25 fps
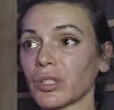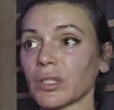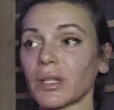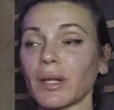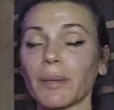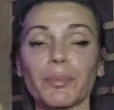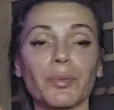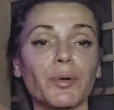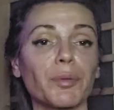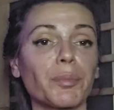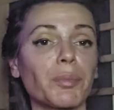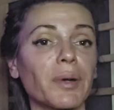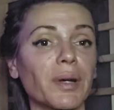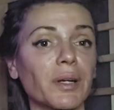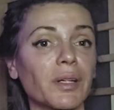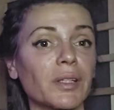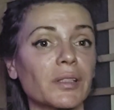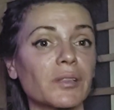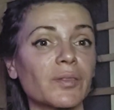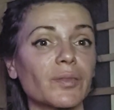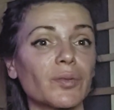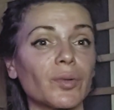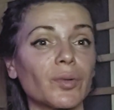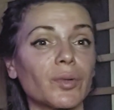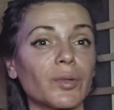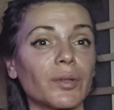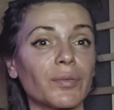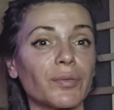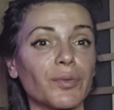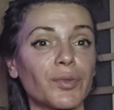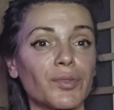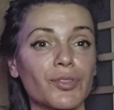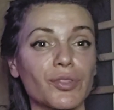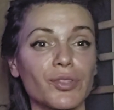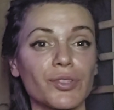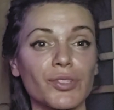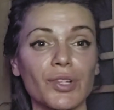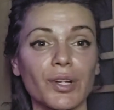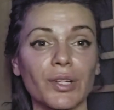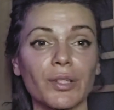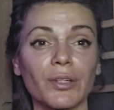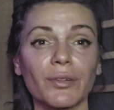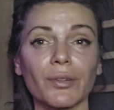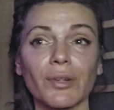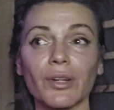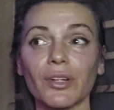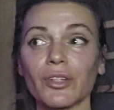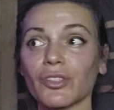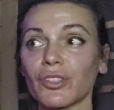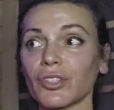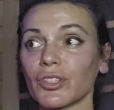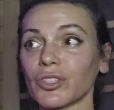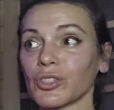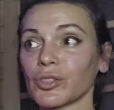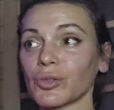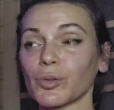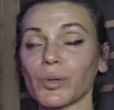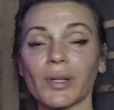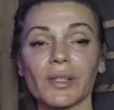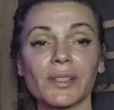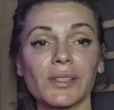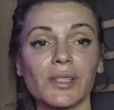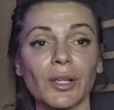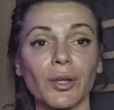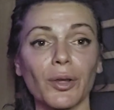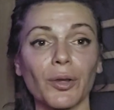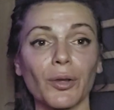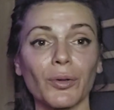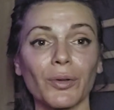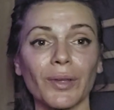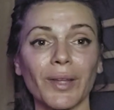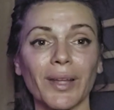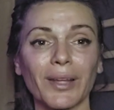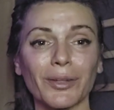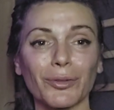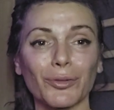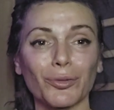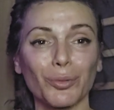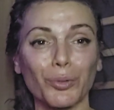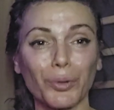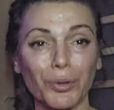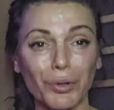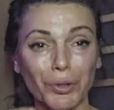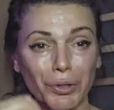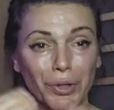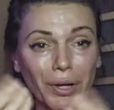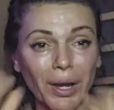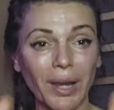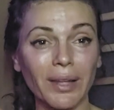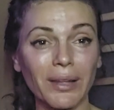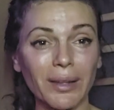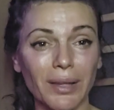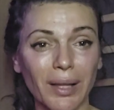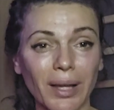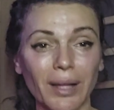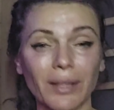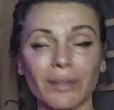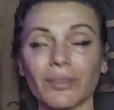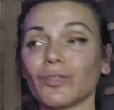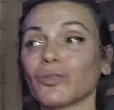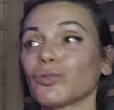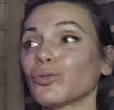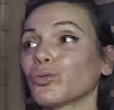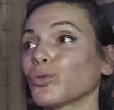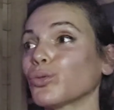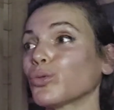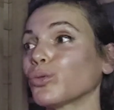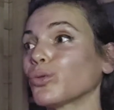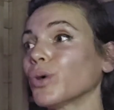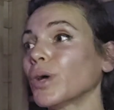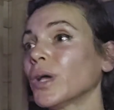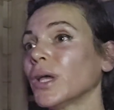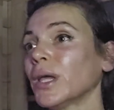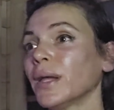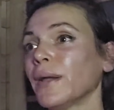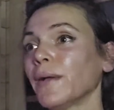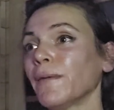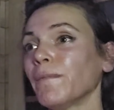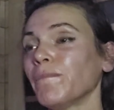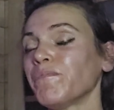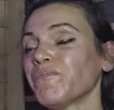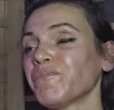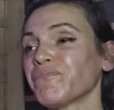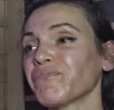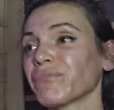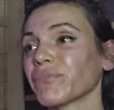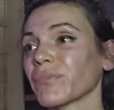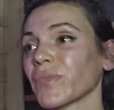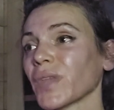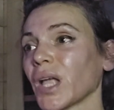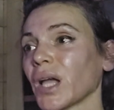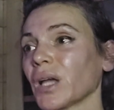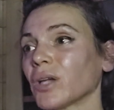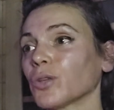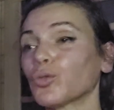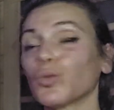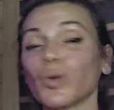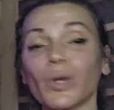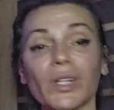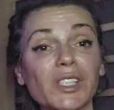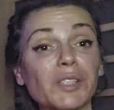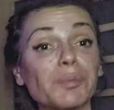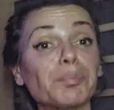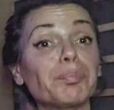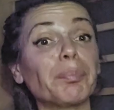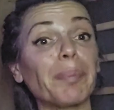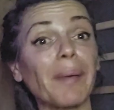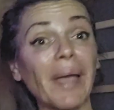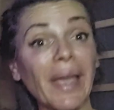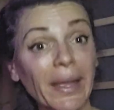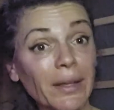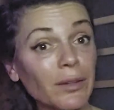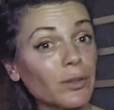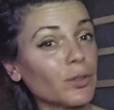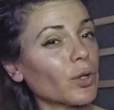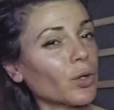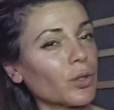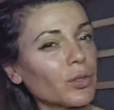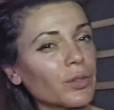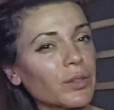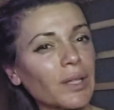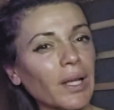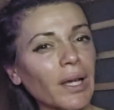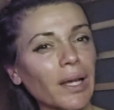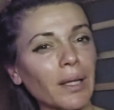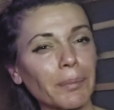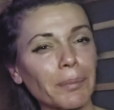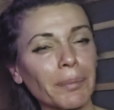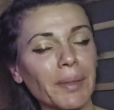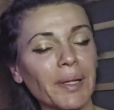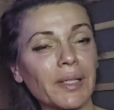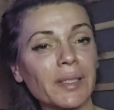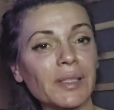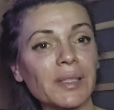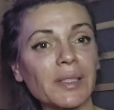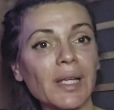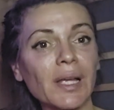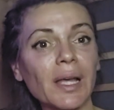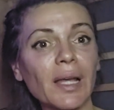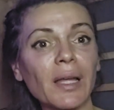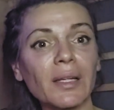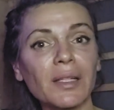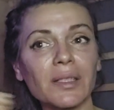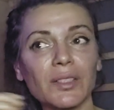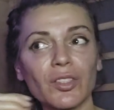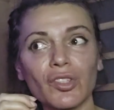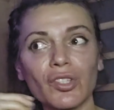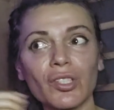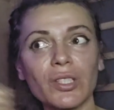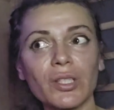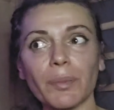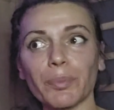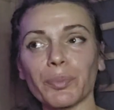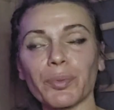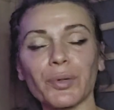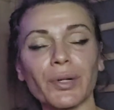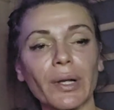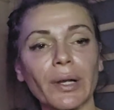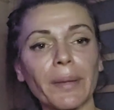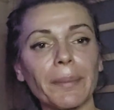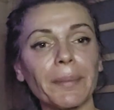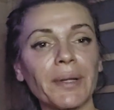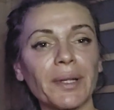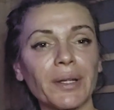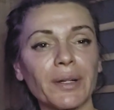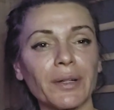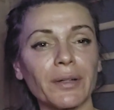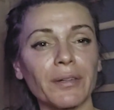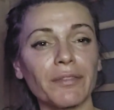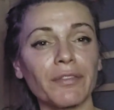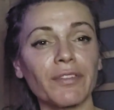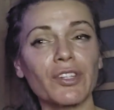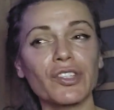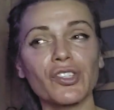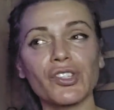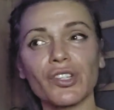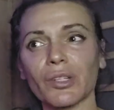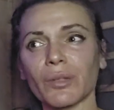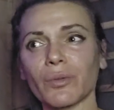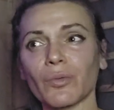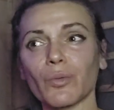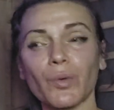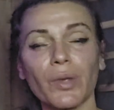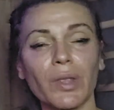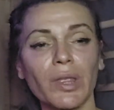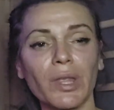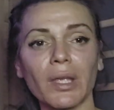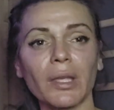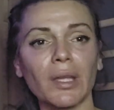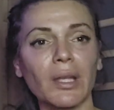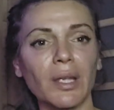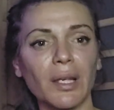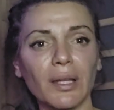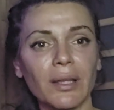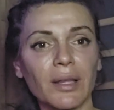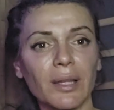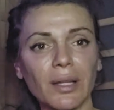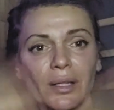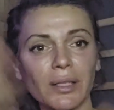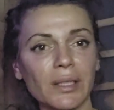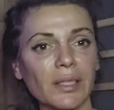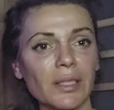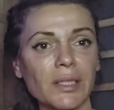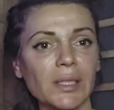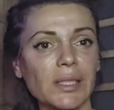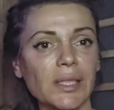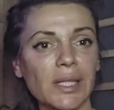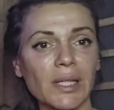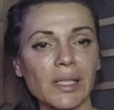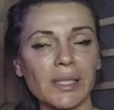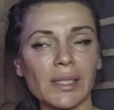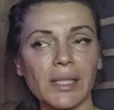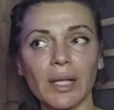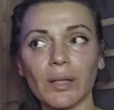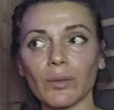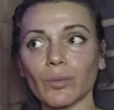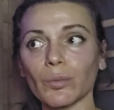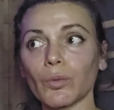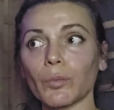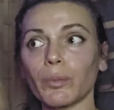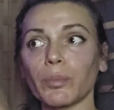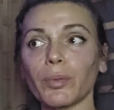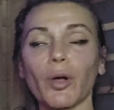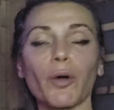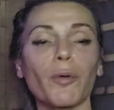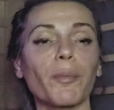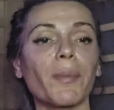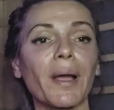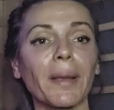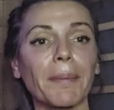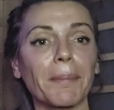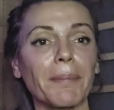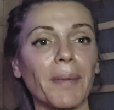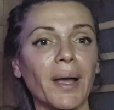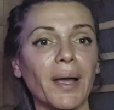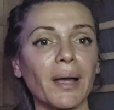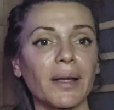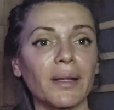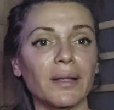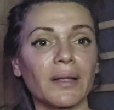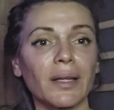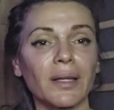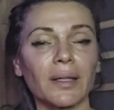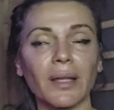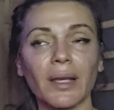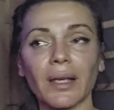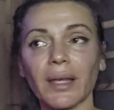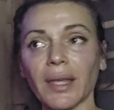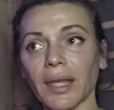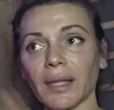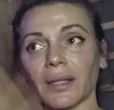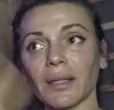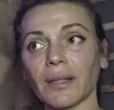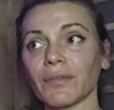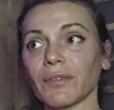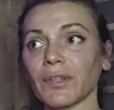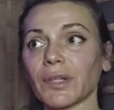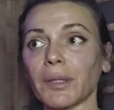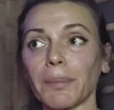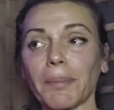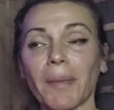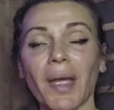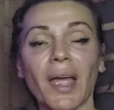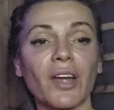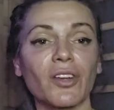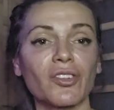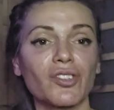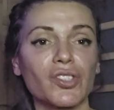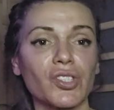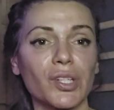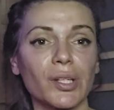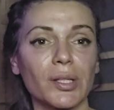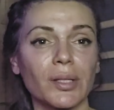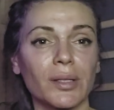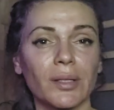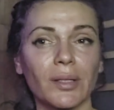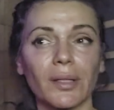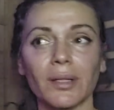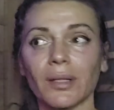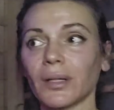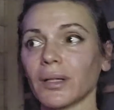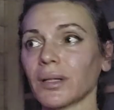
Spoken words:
that prepares for the future generations to execute that, to create that, to expand on that, because that is just a preliminary vision. Within it, there is things that will blow my mind that I can't even imagine,